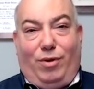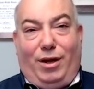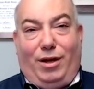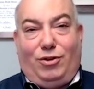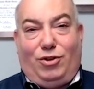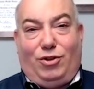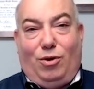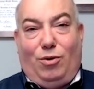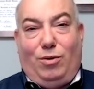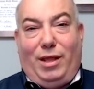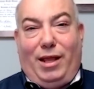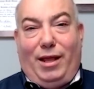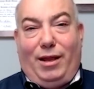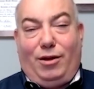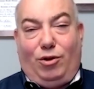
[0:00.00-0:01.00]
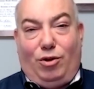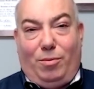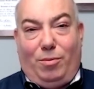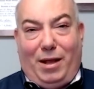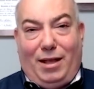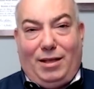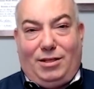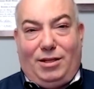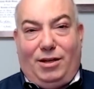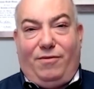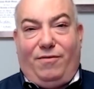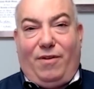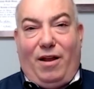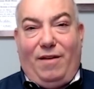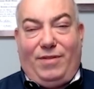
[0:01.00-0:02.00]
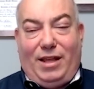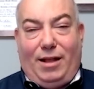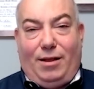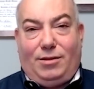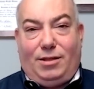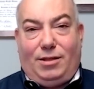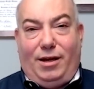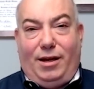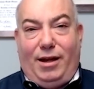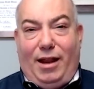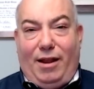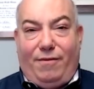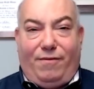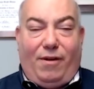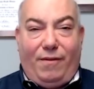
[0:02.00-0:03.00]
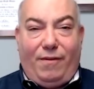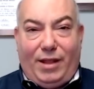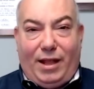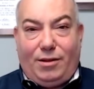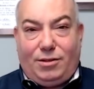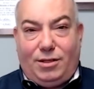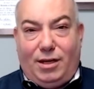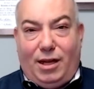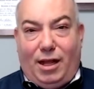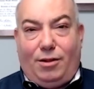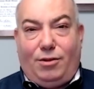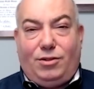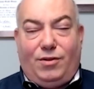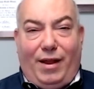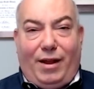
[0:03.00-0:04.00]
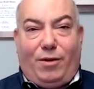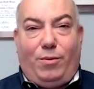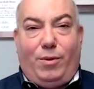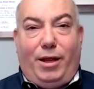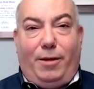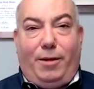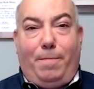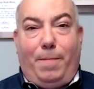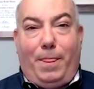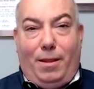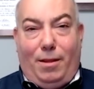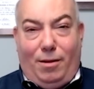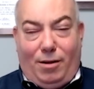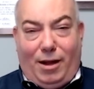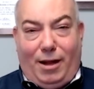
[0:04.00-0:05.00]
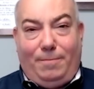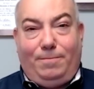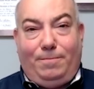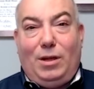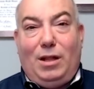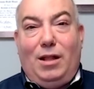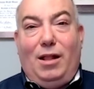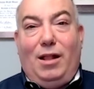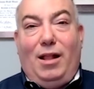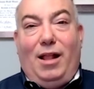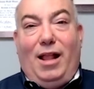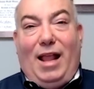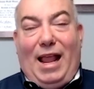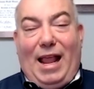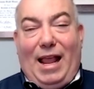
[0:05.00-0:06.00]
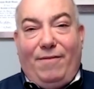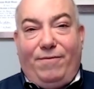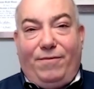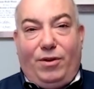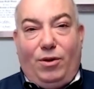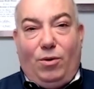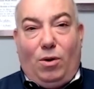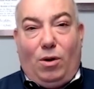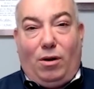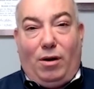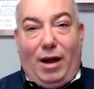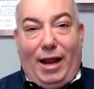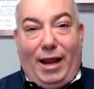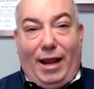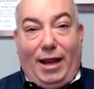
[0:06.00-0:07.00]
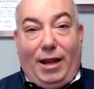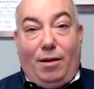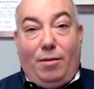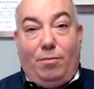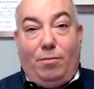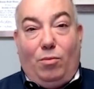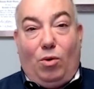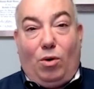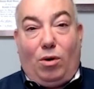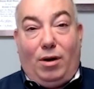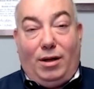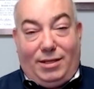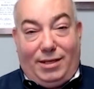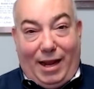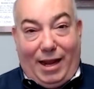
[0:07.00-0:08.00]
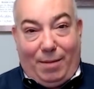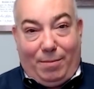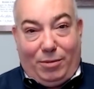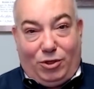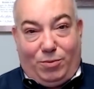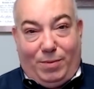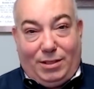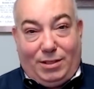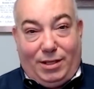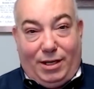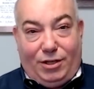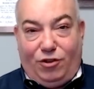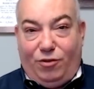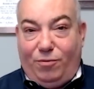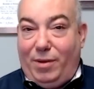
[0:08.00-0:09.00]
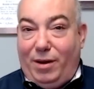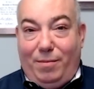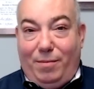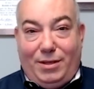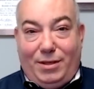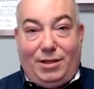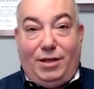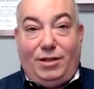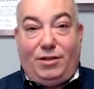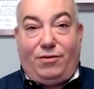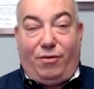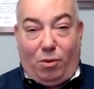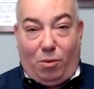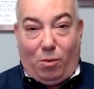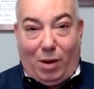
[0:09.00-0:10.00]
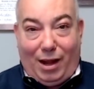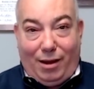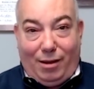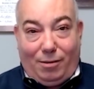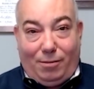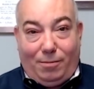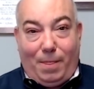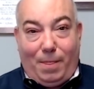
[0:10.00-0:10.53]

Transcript: to show that you deposited $5,000 and have $5,000 of equity, okay? If you are a more established business, you've been in business for a while,